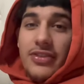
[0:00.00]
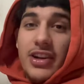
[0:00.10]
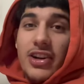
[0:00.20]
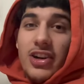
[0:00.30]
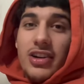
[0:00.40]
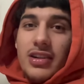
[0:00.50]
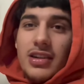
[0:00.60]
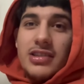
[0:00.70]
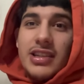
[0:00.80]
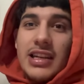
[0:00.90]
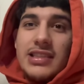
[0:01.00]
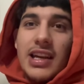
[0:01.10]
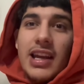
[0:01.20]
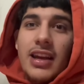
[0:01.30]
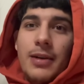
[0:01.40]
feed her because she hasn't
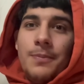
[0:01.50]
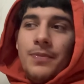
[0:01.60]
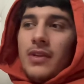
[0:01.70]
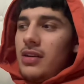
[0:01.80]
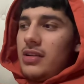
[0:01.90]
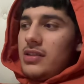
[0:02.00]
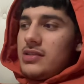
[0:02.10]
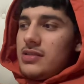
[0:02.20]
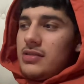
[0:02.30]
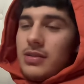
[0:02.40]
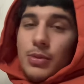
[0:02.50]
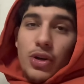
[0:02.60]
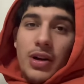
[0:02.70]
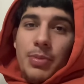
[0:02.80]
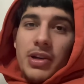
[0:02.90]
ate, because I'm a
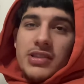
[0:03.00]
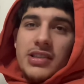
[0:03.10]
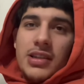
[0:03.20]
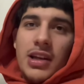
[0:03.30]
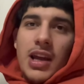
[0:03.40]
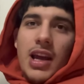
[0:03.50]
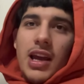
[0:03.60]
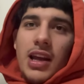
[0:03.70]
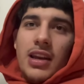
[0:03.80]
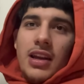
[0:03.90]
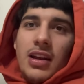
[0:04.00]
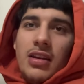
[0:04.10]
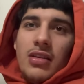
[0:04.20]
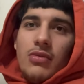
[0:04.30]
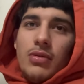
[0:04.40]
great person. And
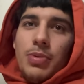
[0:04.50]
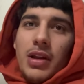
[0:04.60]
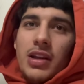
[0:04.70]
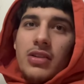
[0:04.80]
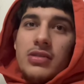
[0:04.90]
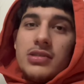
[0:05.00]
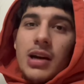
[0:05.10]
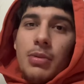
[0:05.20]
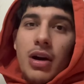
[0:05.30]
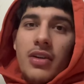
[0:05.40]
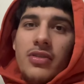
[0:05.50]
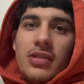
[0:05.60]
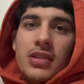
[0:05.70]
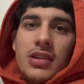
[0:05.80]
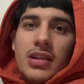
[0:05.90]
then we'll probably go to Top Golf,
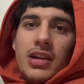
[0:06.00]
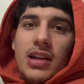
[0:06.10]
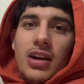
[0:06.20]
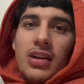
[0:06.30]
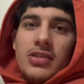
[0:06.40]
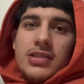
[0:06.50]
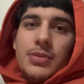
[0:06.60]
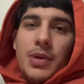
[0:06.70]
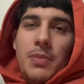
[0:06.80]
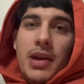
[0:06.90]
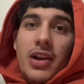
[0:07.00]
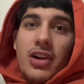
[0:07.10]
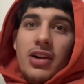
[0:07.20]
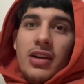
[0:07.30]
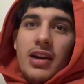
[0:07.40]
and y'all gonna see me beat
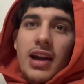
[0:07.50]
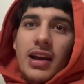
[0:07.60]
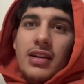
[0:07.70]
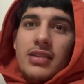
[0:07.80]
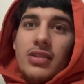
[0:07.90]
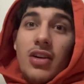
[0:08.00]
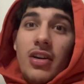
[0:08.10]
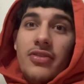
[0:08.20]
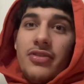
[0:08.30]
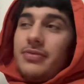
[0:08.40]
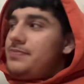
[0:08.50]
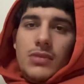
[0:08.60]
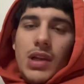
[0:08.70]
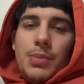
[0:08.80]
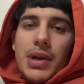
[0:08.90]
her at golf
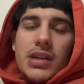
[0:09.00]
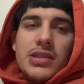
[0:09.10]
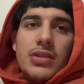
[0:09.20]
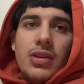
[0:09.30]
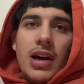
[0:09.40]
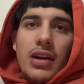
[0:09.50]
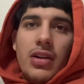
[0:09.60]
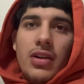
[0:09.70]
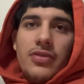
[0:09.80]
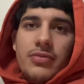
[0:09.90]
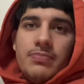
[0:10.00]
because she don't know how to golf.